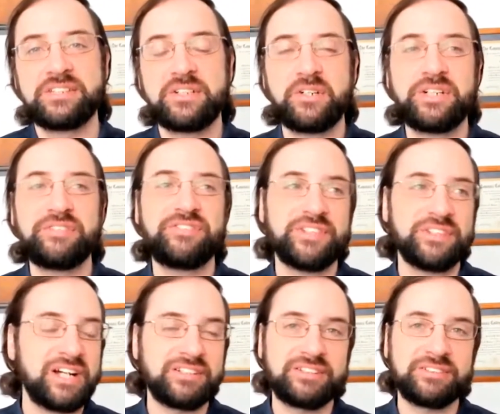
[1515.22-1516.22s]
So if there
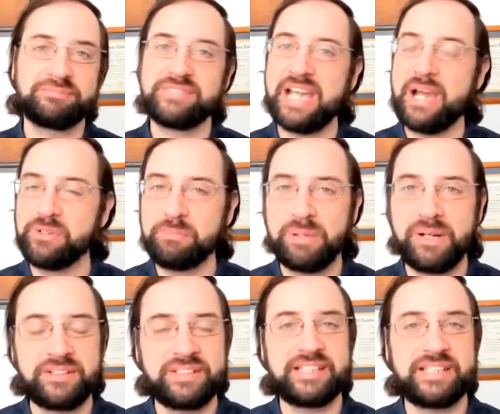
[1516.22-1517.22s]
are
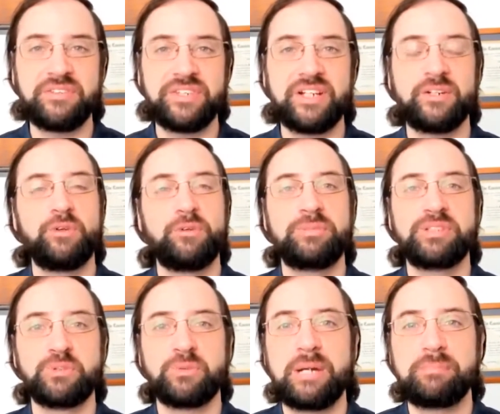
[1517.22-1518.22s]
counterparties out there who have been
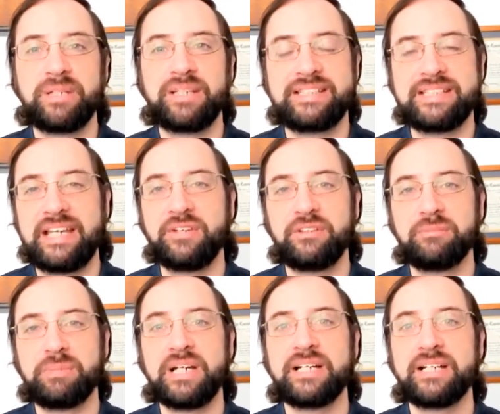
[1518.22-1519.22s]
swapping Italian
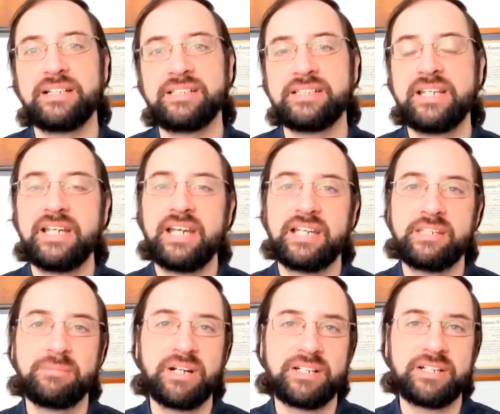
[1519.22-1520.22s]
bonds and the
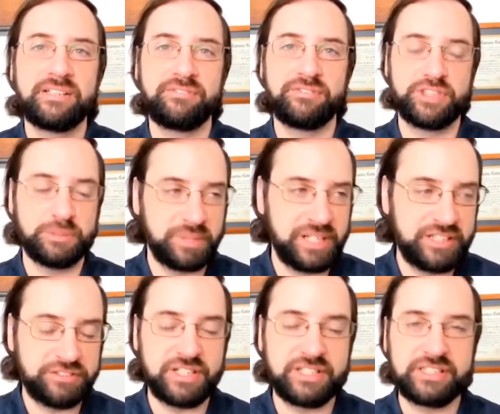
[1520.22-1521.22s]
market
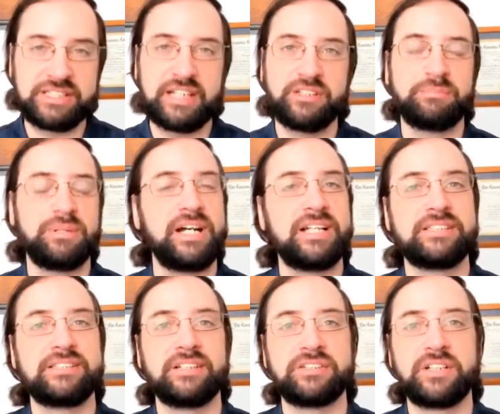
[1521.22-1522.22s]
spreads on the Italian bonds
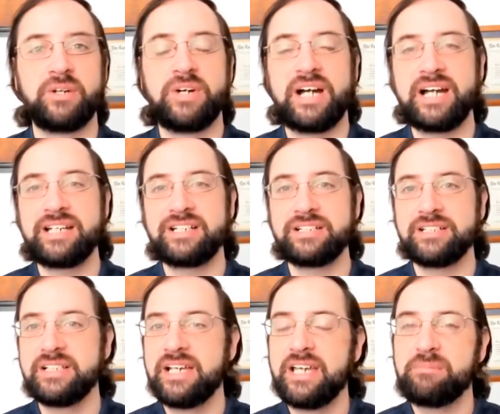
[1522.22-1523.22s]
start to go higher,
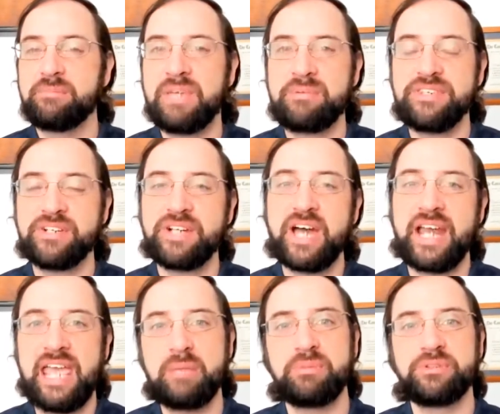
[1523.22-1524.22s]
maybe they're not
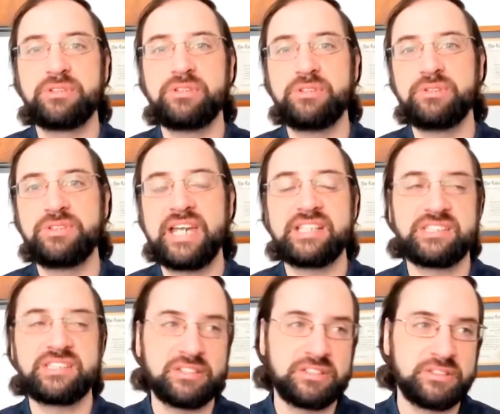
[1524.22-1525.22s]
able to do that.
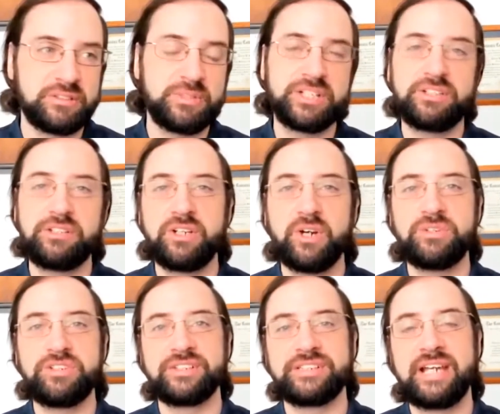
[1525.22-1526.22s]
So where do you go with
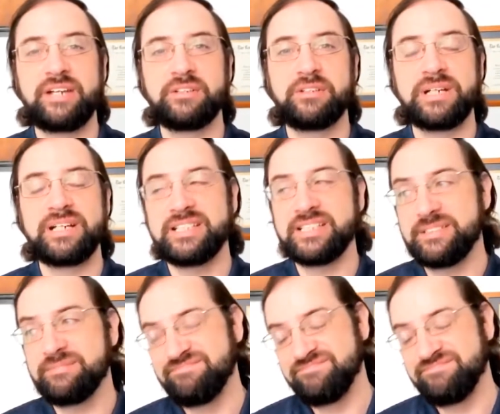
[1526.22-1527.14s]
your Italian bond?